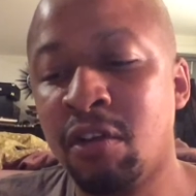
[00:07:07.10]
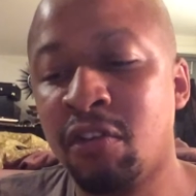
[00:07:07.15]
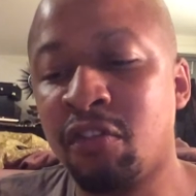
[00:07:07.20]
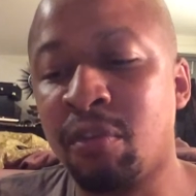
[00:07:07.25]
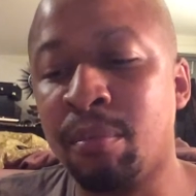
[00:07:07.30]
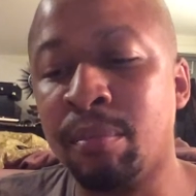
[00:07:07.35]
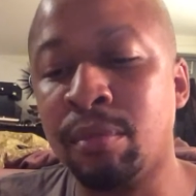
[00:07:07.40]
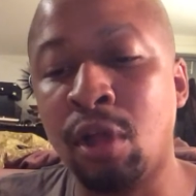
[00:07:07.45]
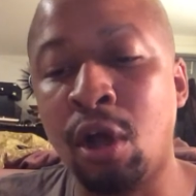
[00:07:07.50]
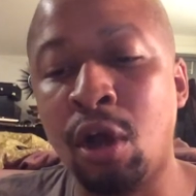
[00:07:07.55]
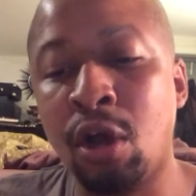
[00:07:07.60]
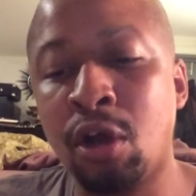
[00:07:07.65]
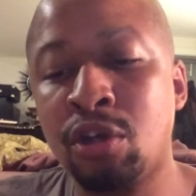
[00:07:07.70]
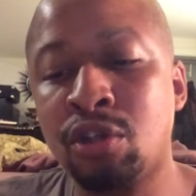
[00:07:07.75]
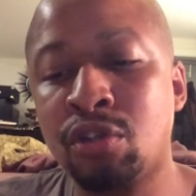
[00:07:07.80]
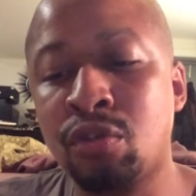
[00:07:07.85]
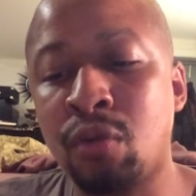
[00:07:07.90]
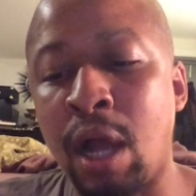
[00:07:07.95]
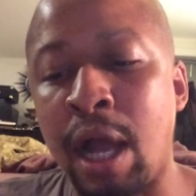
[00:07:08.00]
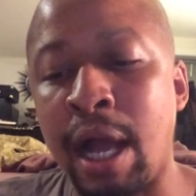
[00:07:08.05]
from
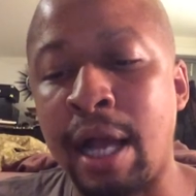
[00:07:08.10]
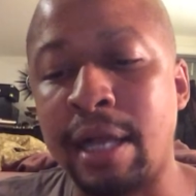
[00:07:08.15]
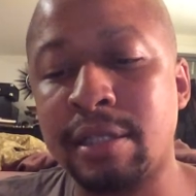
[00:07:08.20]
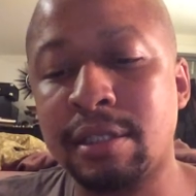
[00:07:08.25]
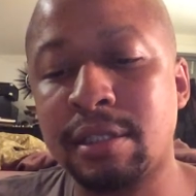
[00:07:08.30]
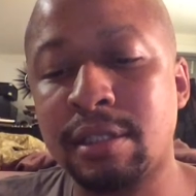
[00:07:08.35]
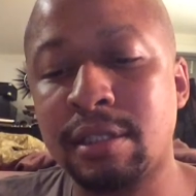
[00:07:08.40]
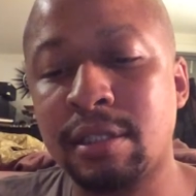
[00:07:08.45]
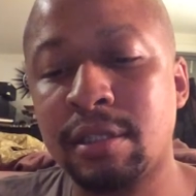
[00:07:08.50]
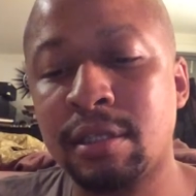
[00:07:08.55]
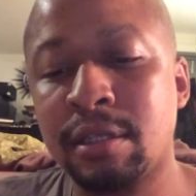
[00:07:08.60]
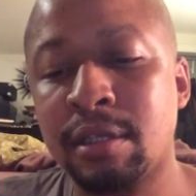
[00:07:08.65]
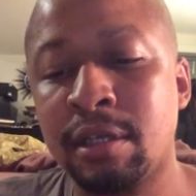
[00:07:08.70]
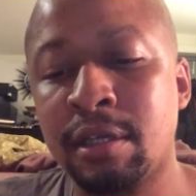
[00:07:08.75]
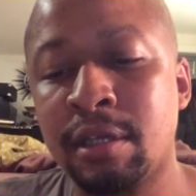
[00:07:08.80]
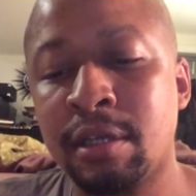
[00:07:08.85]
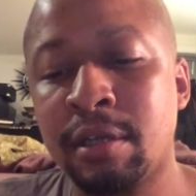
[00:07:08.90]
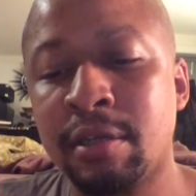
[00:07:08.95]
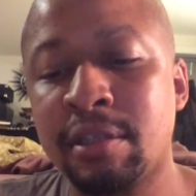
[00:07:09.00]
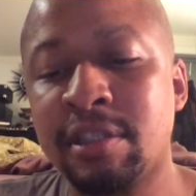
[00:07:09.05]
large rocks,
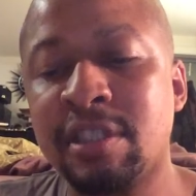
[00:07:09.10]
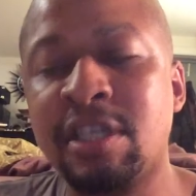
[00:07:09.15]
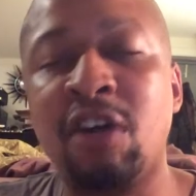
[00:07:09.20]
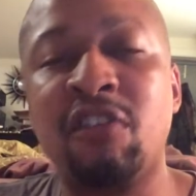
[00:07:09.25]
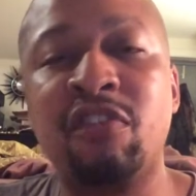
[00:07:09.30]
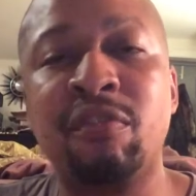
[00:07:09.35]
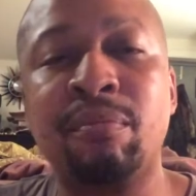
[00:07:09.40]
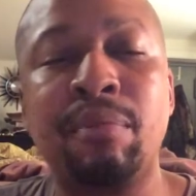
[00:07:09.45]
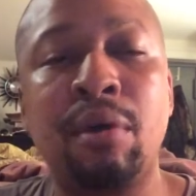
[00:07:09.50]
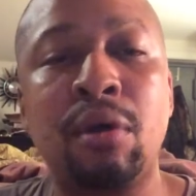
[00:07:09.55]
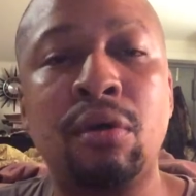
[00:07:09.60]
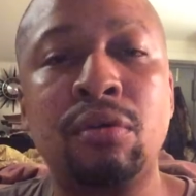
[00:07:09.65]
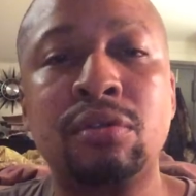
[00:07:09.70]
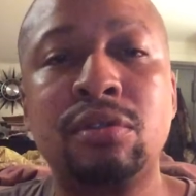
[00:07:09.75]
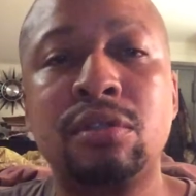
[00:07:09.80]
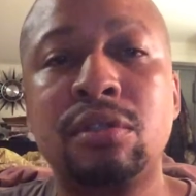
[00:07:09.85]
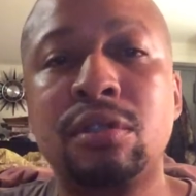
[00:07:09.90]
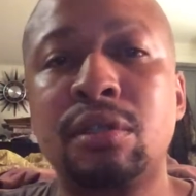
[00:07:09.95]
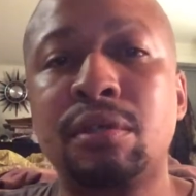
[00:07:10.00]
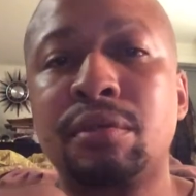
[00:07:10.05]
self
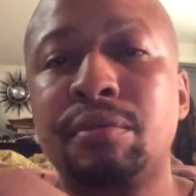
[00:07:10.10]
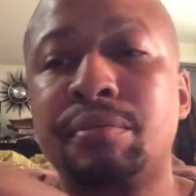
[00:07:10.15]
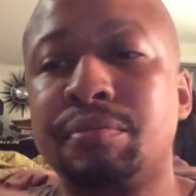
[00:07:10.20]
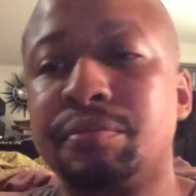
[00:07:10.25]
imposed.